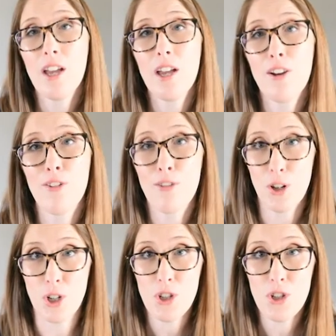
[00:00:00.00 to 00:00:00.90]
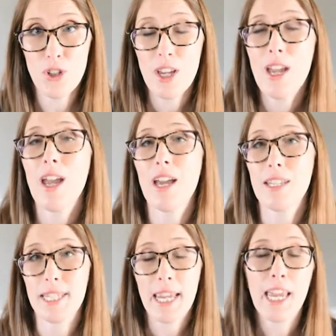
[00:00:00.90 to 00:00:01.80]
first and
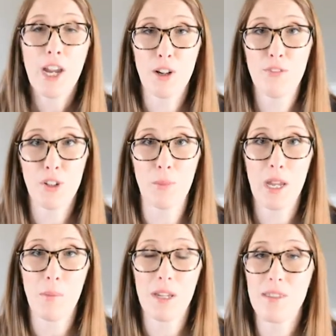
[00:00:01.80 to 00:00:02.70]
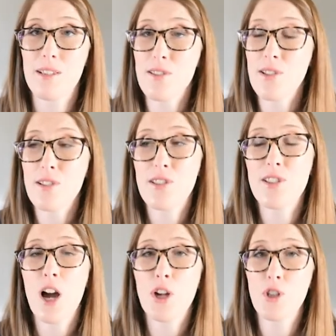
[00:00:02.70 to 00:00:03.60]
take care of your baby. This is
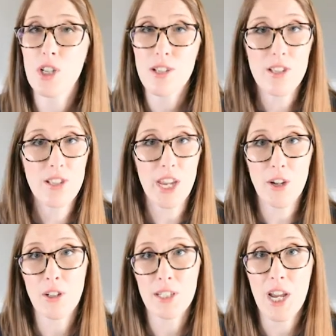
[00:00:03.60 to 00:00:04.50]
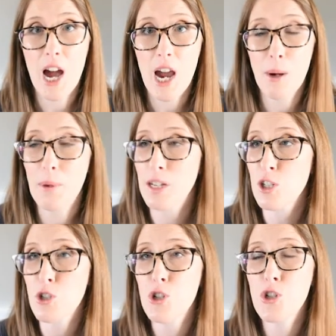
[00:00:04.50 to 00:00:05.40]
such a sacred time, and
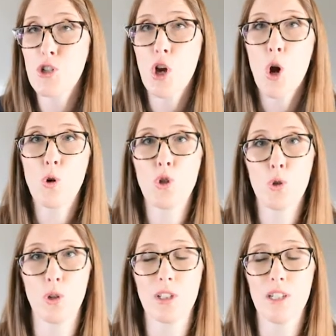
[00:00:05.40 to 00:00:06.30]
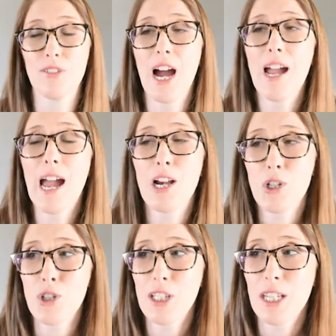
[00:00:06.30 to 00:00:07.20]
it's so short-lived. I
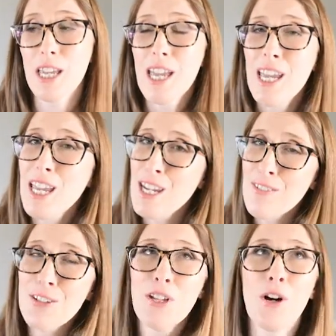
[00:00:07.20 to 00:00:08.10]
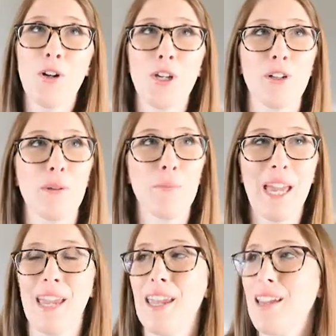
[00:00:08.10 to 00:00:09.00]
actually, even though you're in
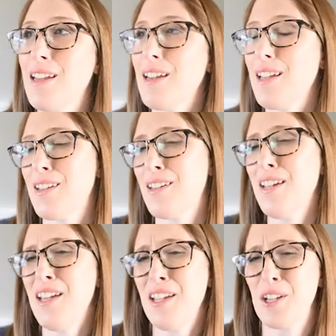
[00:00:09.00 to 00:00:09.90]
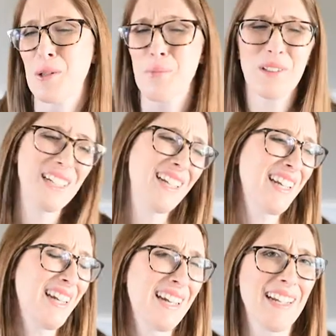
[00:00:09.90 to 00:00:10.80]
pain and you're
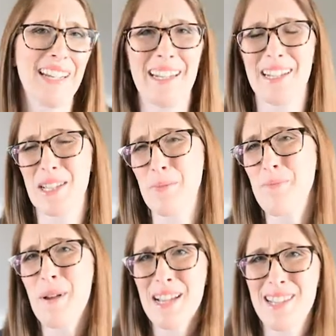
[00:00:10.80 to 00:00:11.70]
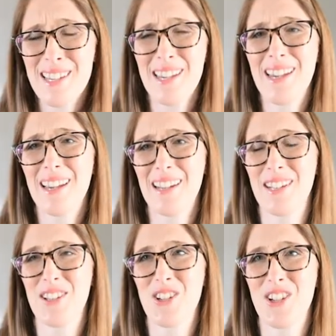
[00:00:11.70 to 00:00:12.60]
bleeding and it's messy and
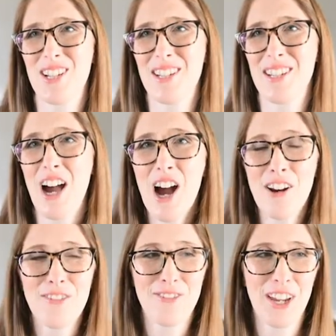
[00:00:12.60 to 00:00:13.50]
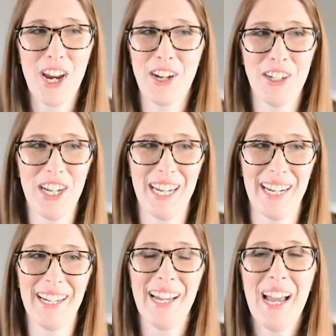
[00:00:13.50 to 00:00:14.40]
it's just not very